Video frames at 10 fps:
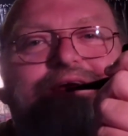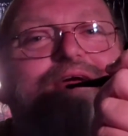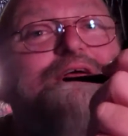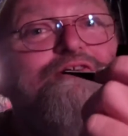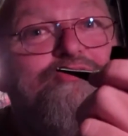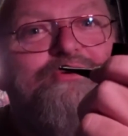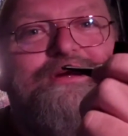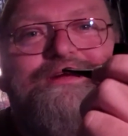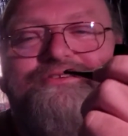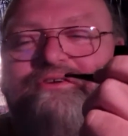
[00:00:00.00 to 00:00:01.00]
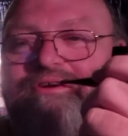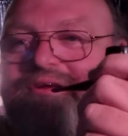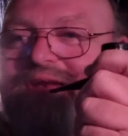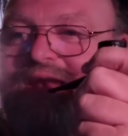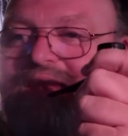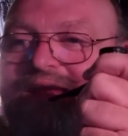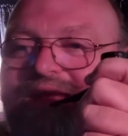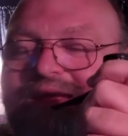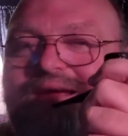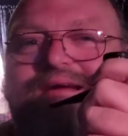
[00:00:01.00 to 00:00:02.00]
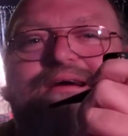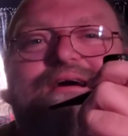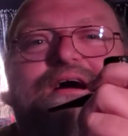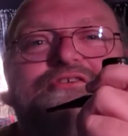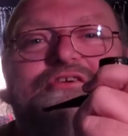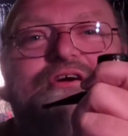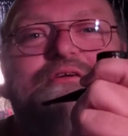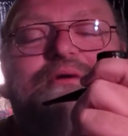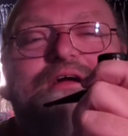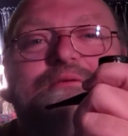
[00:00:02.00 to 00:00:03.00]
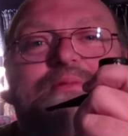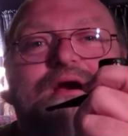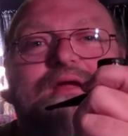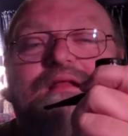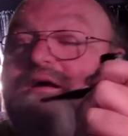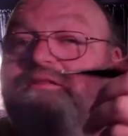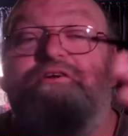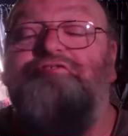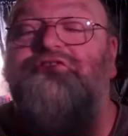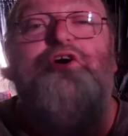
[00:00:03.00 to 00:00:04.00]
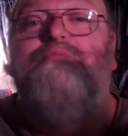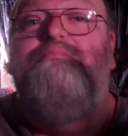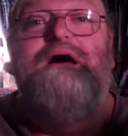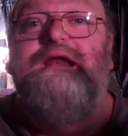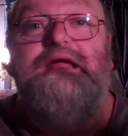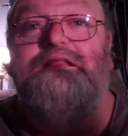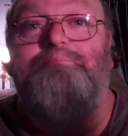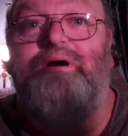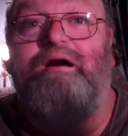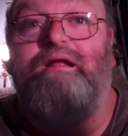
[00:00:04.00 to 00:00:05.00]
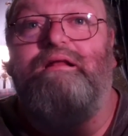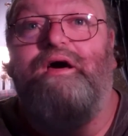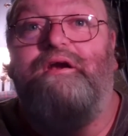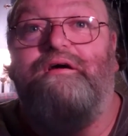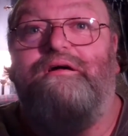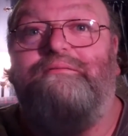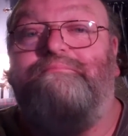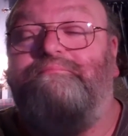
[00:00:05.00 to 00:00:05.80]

This is where it gets good. I started around the parking lot, and there's nobody in the parking lot at all.